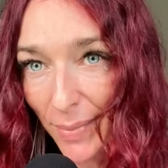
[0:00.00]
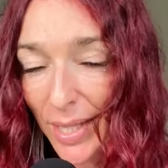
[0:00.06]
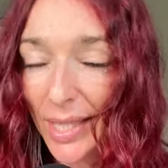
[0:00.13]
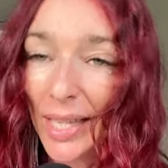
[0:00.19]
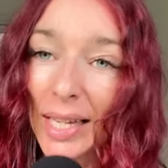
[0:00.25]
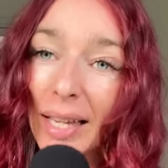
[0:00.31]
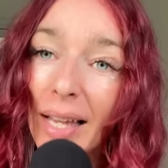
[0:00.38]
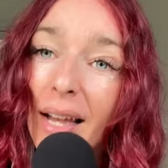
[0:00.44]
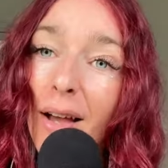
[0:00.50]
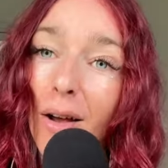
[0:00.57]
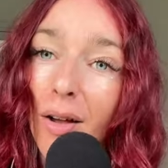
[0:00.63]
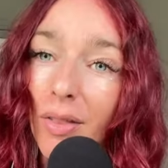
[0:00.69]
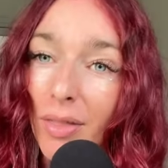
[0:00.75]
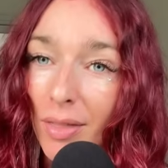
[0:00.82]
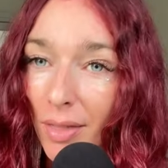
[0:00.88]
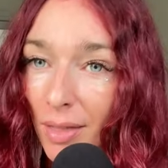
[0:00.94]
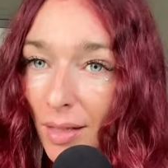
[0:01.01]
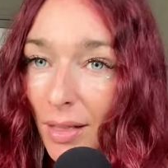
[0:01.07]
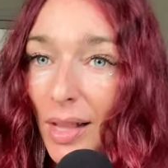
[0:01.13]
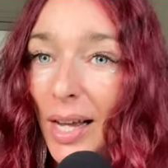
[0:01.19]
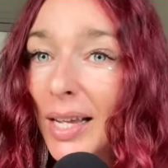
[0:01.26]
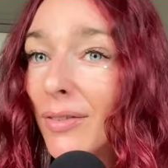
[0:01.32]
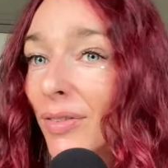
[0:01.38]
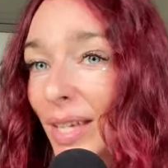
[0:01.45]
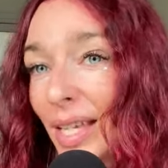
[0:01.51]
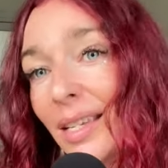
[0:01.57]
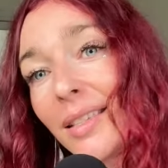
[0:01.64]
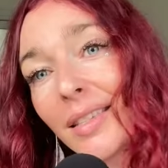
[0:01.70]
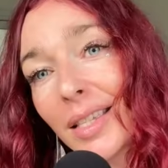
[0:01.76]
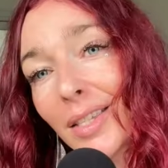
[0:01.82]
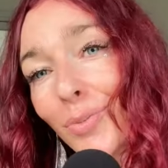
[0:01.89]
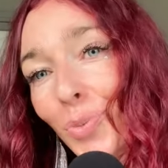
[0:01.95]
It's like life
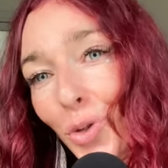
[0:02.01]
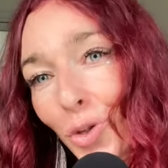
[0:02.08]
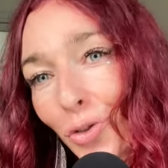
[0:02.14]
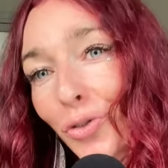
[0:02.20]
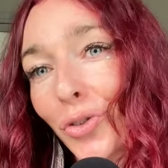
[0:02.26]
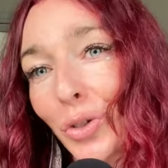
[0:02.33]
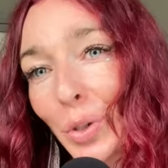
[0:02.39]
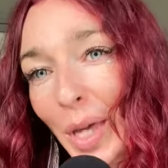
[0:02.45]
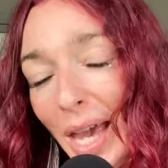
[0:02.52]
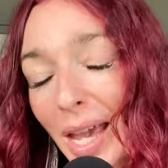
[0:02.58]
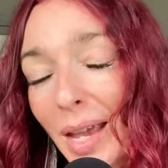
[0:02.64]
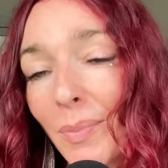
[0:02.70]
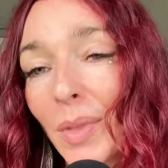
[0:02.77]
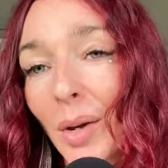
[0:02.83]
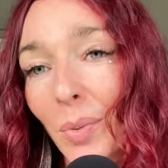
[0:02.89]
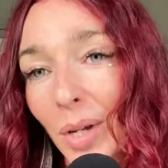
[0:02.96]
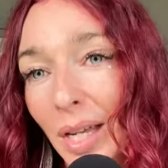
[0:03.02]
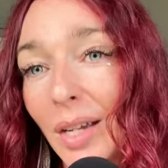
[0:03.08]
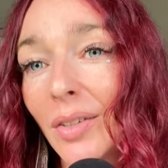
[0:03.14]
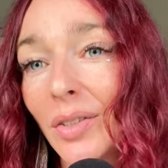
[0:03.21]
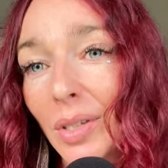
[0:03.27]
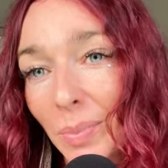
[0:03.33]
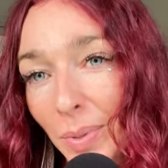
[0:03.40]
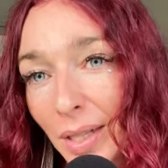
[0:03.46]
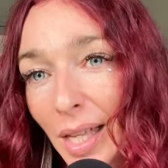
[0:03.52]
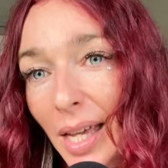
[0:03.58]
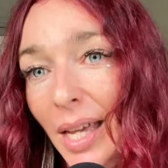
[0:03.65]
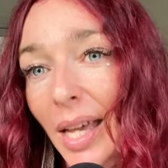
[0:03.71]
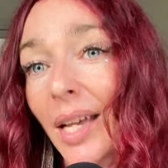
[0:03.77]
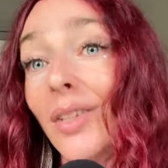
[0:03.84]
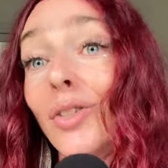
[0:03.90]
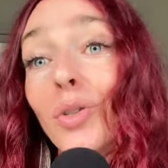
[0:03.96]
is this beautiful game that we're here to
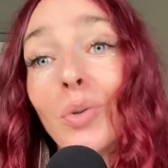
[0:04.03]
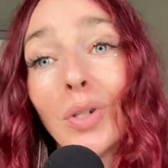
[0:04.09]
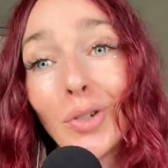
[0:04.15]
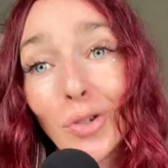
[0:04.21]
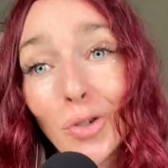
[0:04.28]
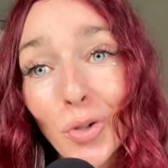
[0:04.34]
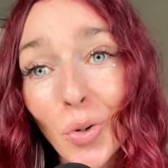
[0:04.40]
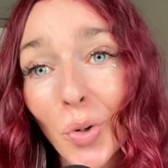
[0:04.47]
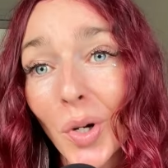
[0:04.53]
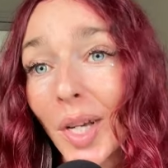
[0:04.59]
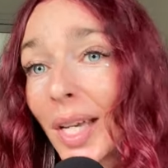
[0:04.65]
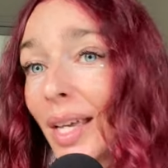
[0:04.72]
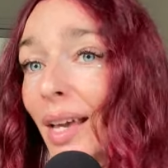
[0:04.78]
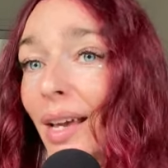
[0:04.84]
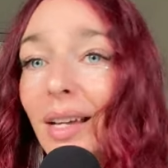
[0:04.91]
play and to enjoy